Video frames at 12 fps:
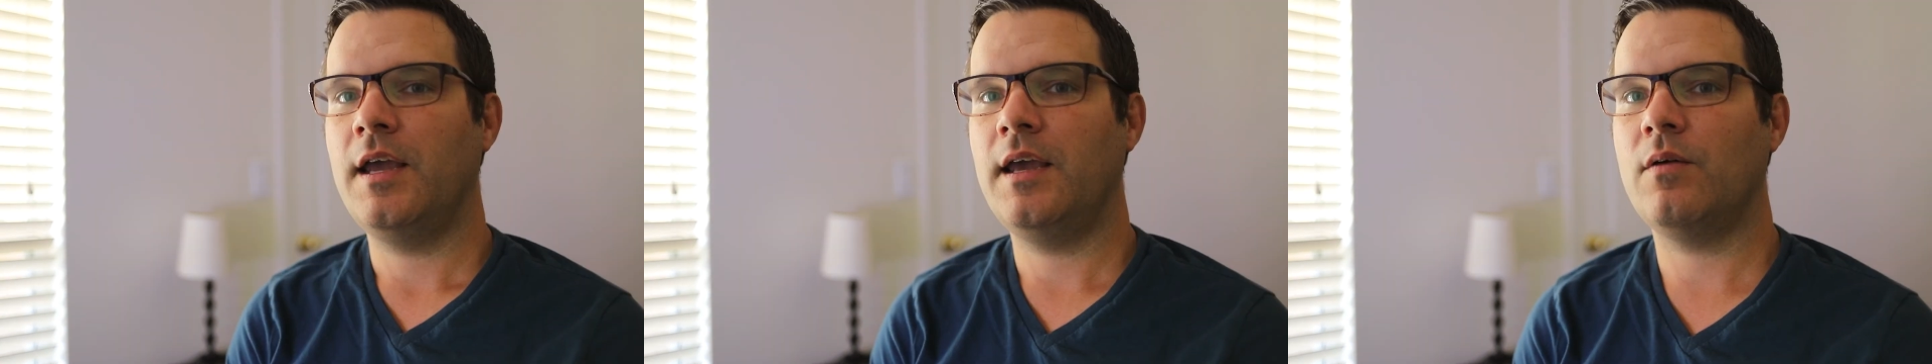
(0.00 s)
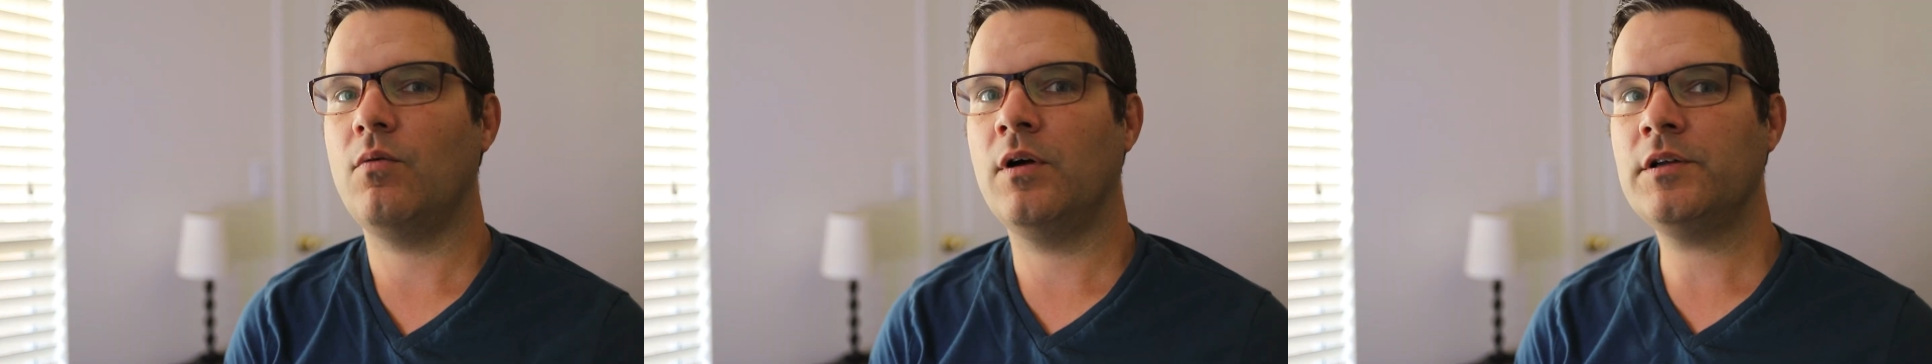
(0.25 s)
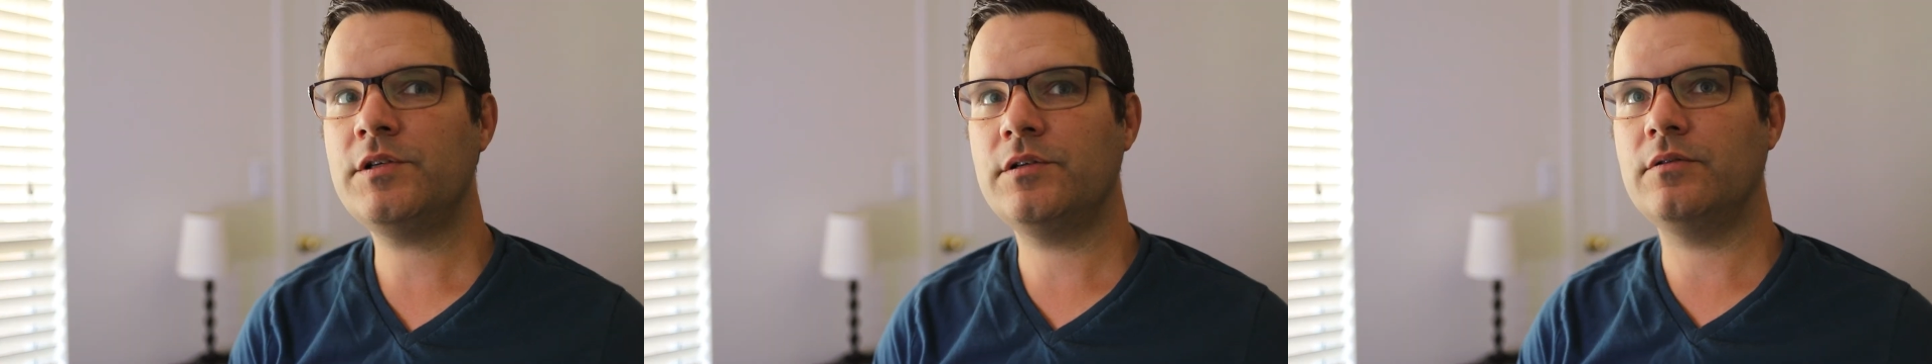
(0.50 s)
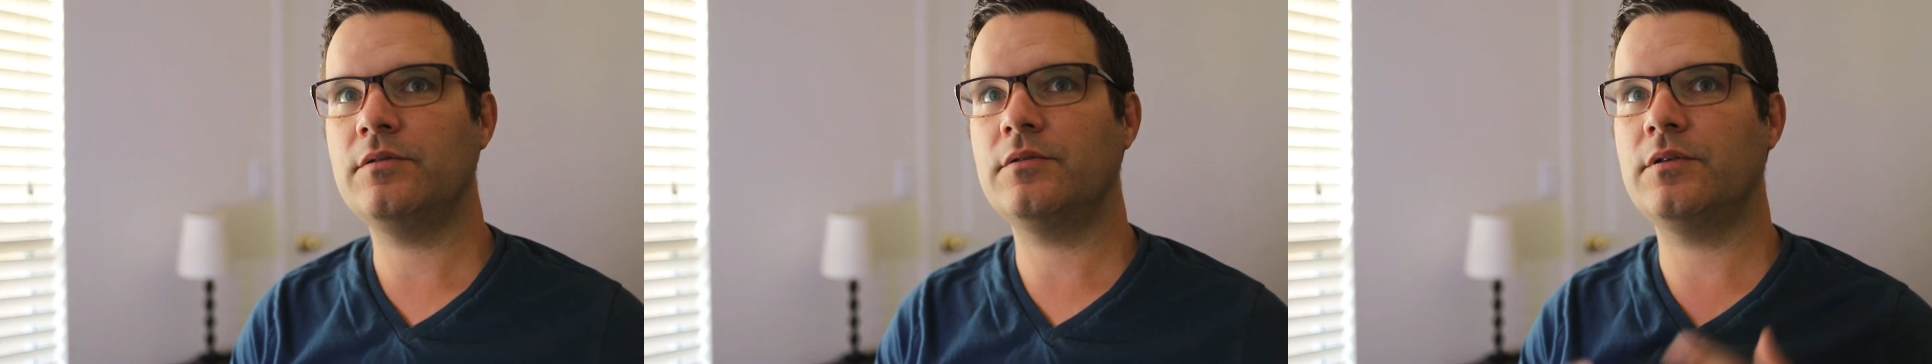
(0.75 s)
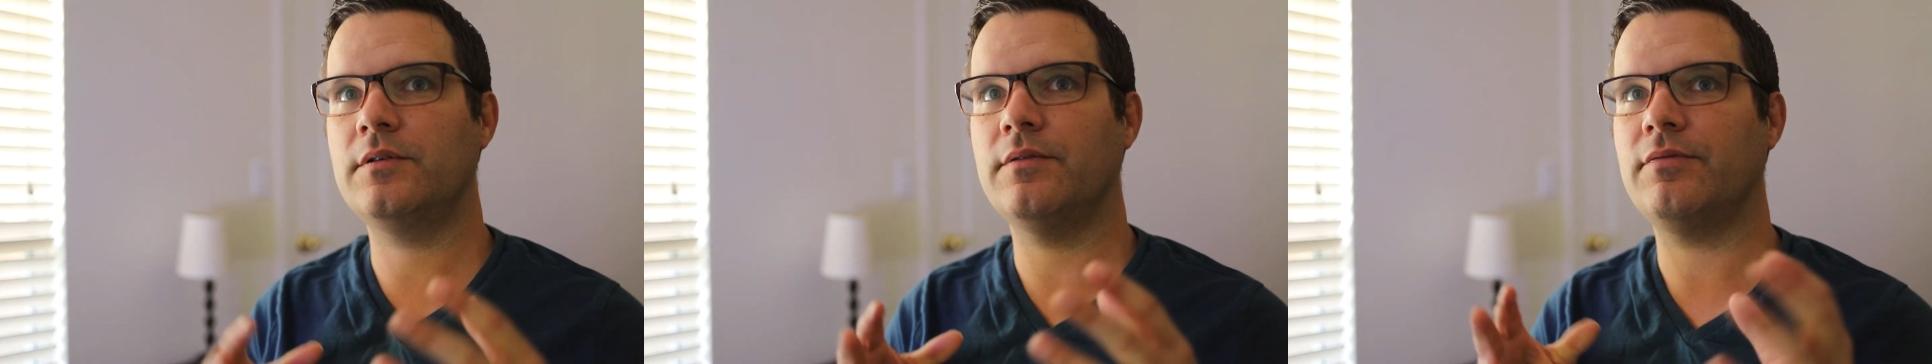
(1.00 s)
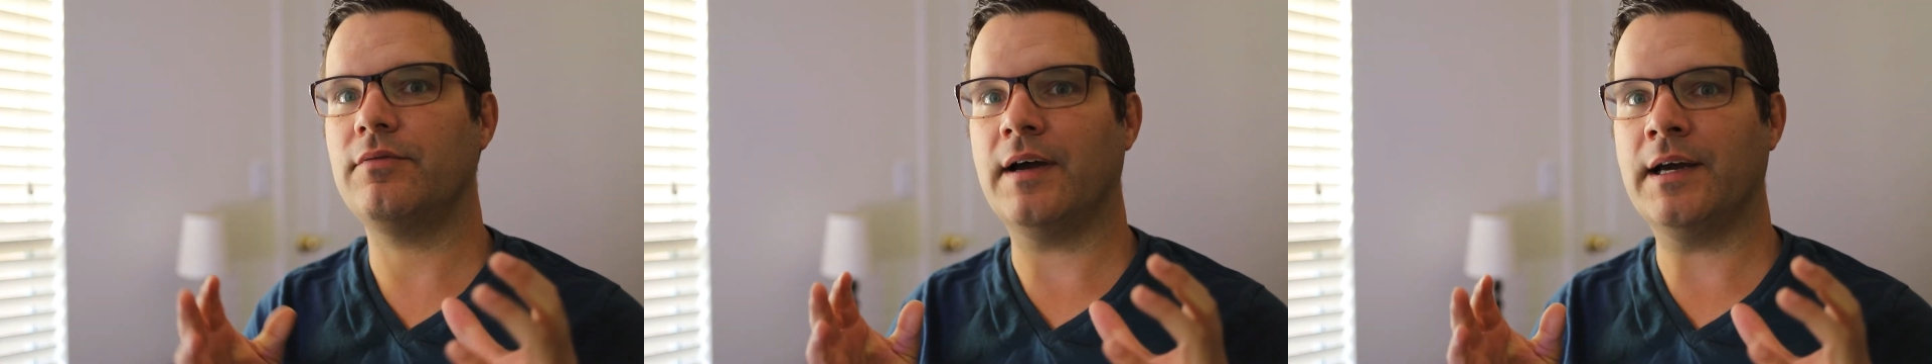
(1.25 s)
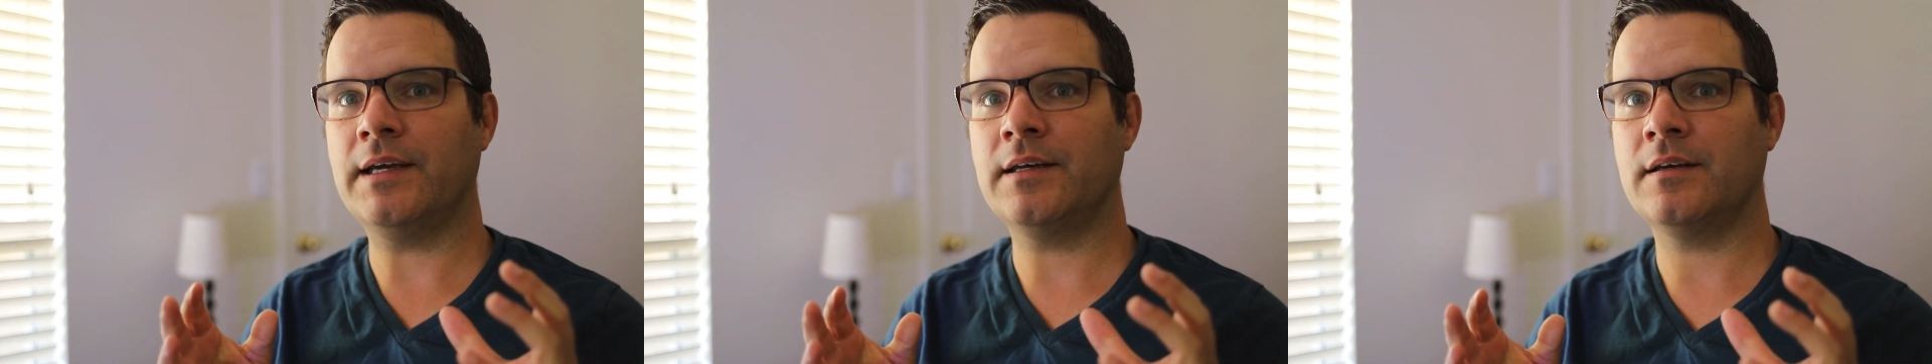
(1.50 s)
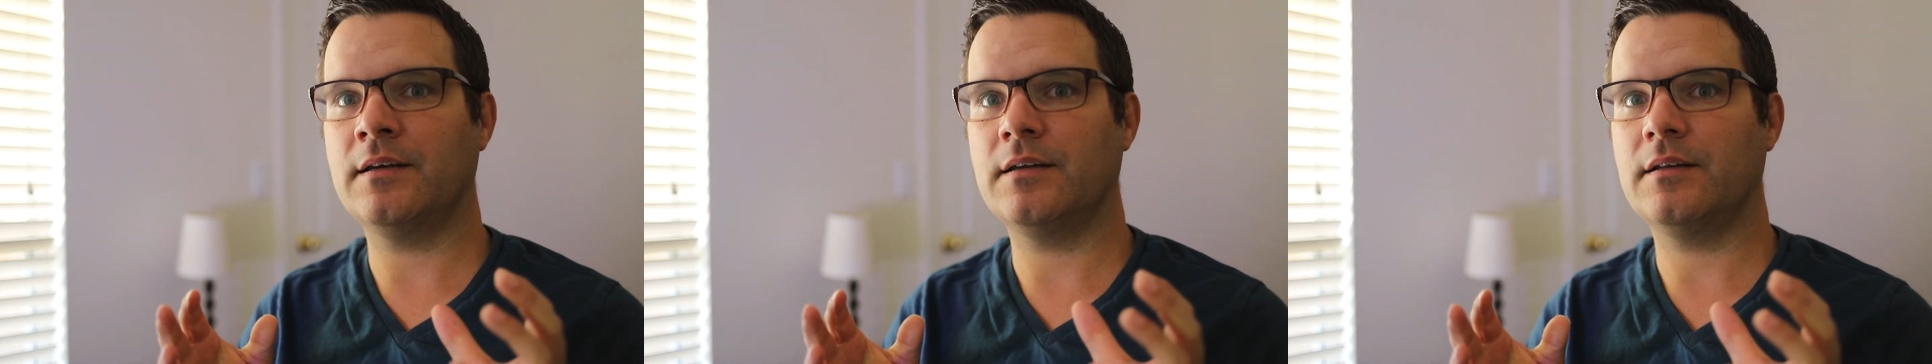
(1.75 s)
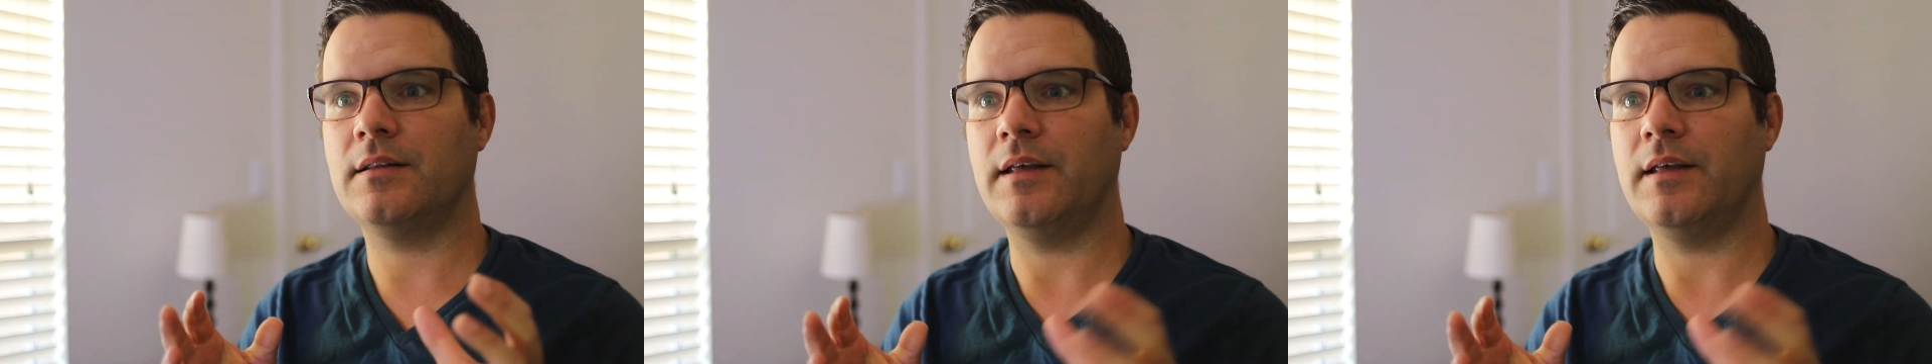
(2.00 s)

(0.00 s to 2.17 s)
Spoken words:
It wants you to define